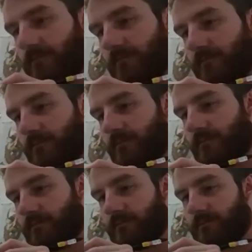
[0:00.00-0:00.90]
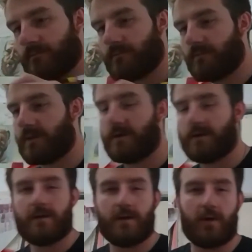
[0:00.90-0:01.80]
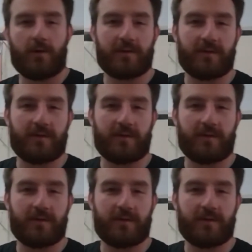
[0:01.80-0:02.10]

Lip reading: I don't even know. I'll say ancient cultures because it's